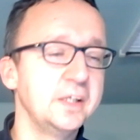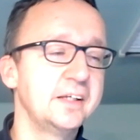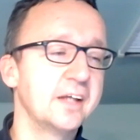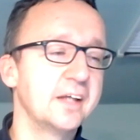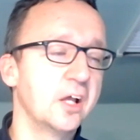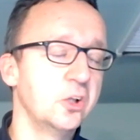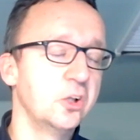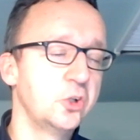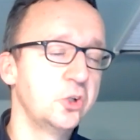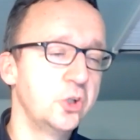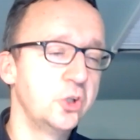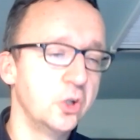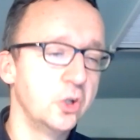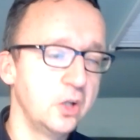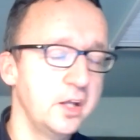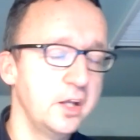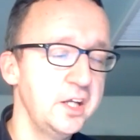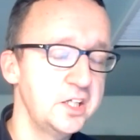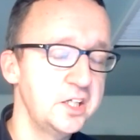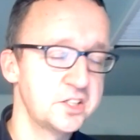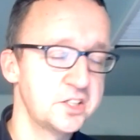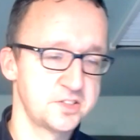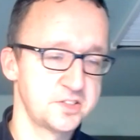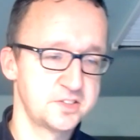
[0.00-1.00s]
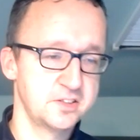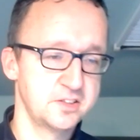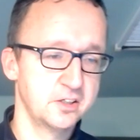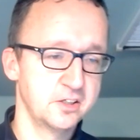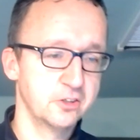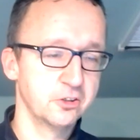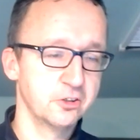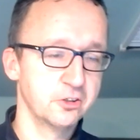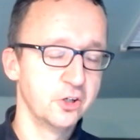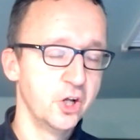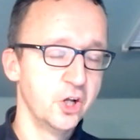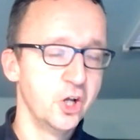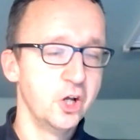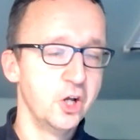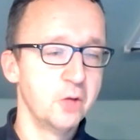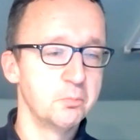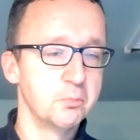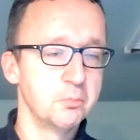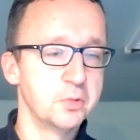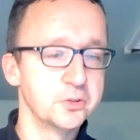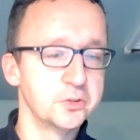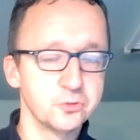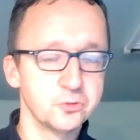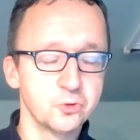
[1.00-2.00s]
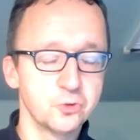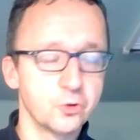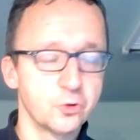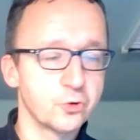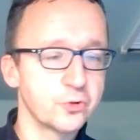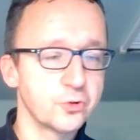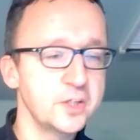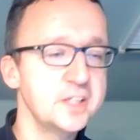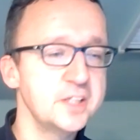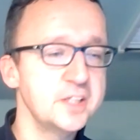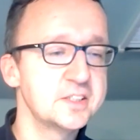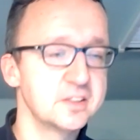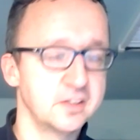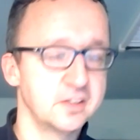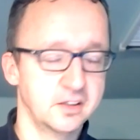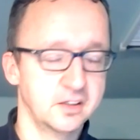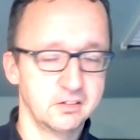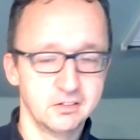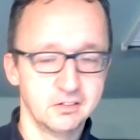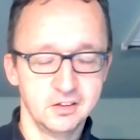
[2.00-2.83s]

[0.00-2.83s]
calculations there, but on reasoning.